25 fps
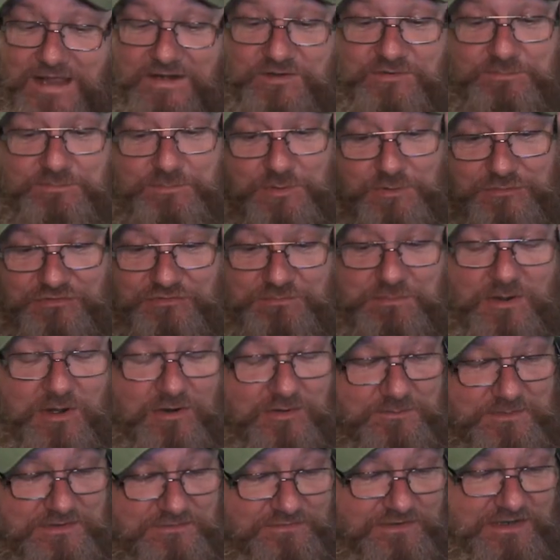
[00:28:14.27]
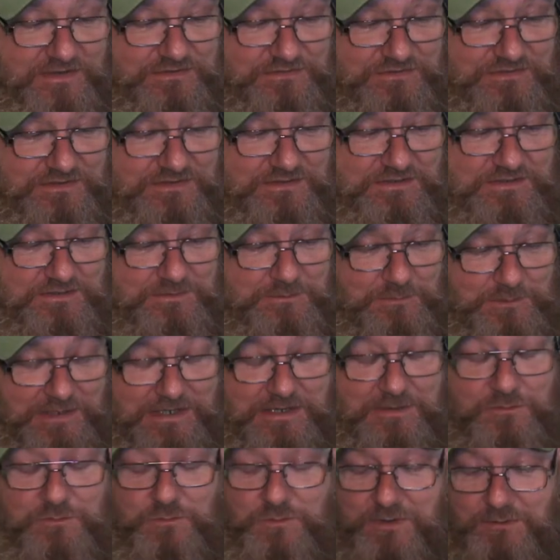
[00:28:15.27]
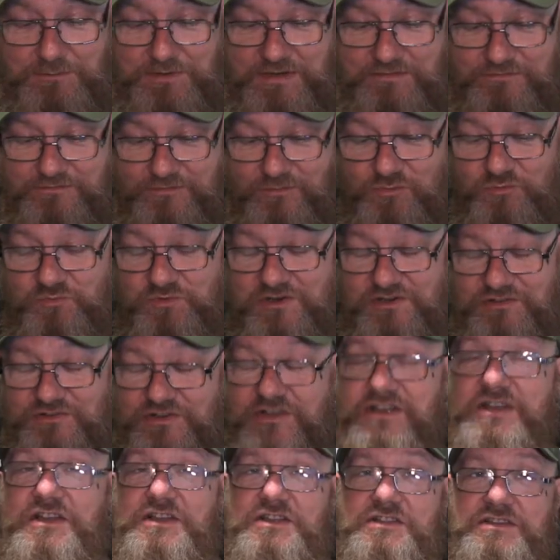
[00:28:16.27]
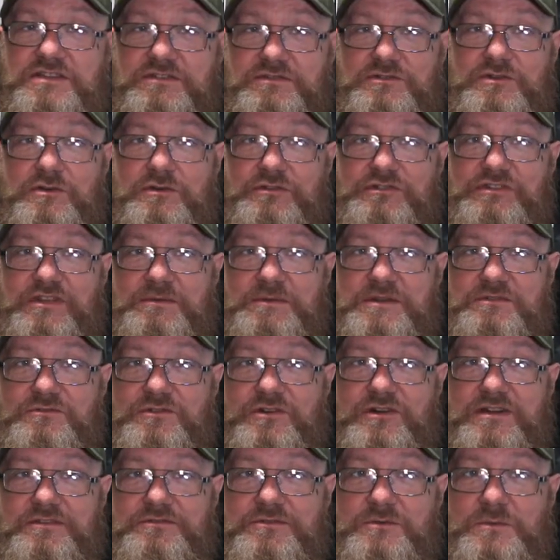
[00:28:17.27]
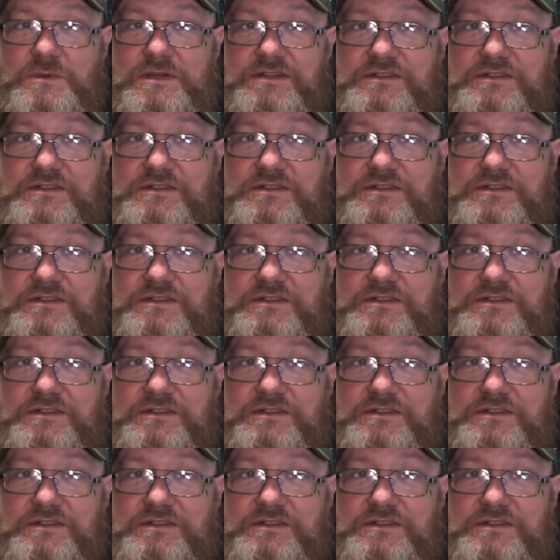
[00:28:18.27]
And it's putting a smile on my face. Wow, well done, Thornbridge. You've got something right for